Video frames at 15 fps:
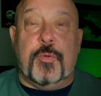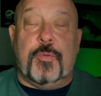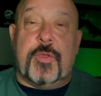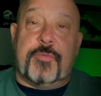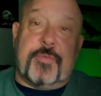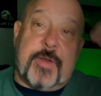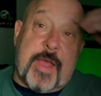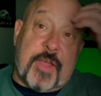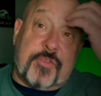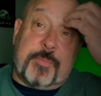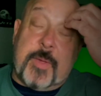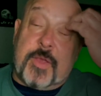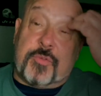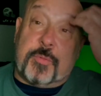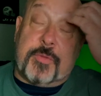different
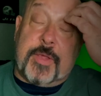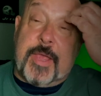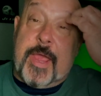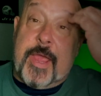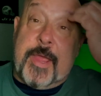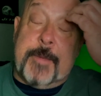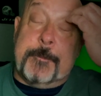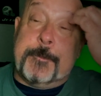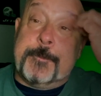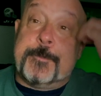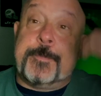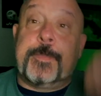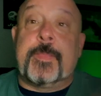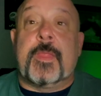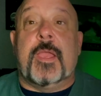aspects with the game.
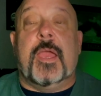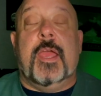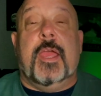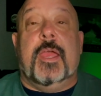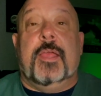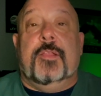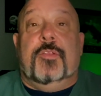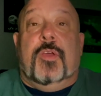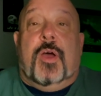And